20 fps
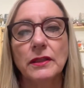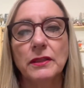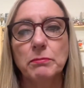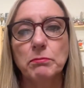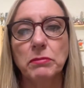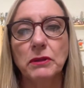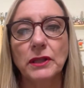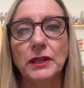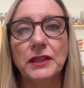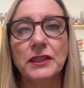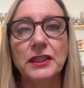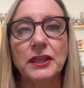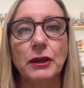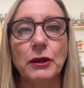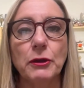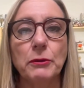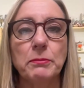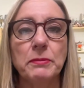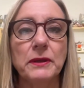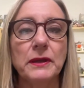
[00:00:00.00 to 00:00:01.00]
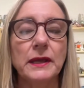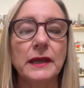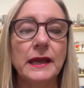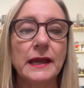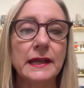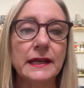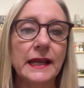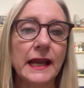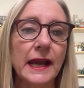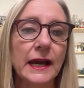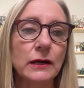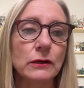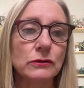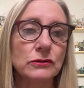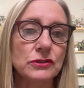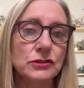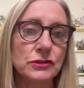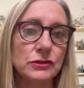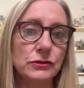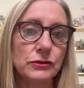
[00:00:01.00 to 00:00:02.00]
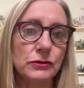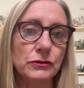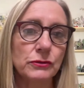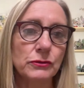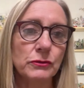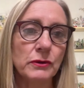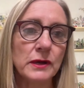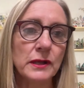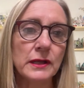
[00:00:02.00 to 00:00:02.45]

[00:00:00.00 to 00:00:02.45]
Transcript: play therapy and how to